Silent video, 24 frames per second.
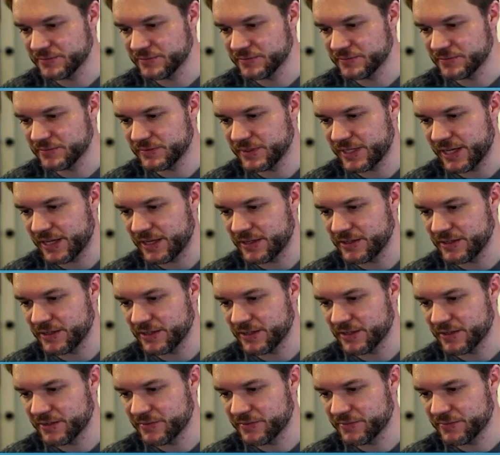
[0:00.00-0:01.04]
And here.
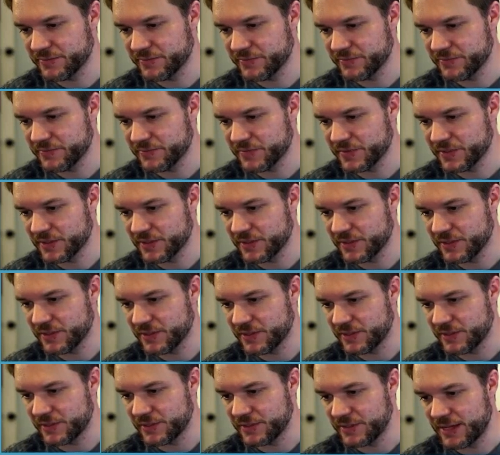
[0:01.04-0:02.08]

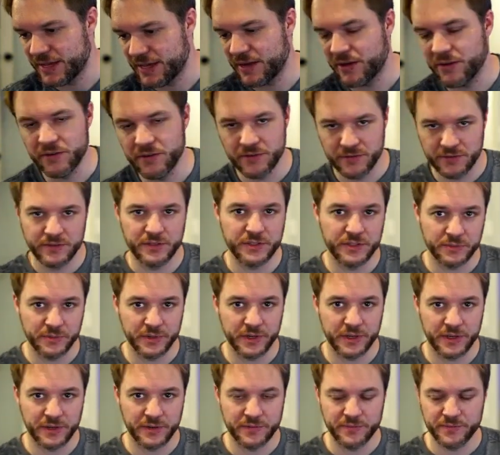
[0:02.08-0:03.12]
Now it's
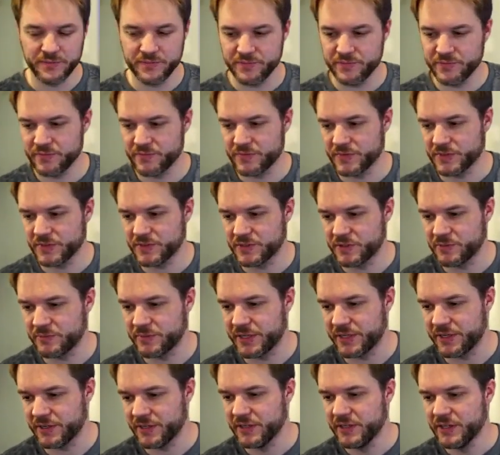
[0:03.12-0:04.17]
working. It's
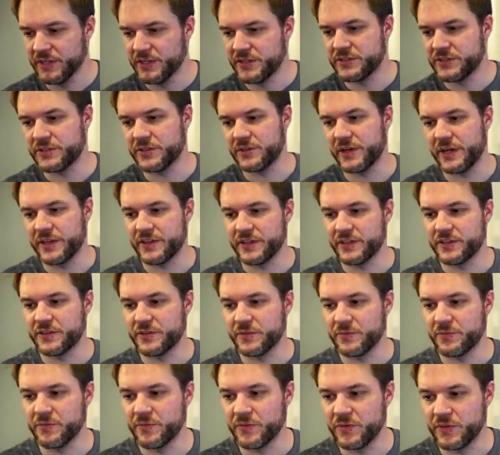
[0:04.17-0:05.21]
better. So I think
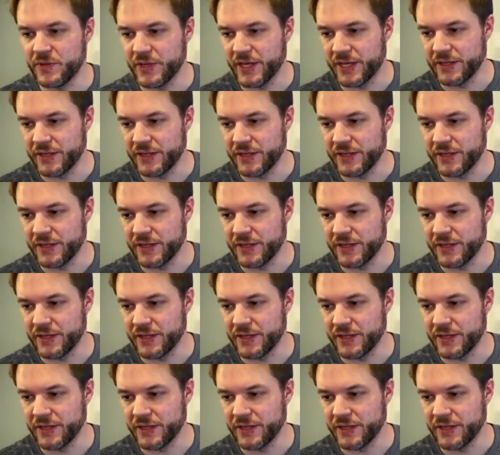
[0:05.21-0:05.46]
and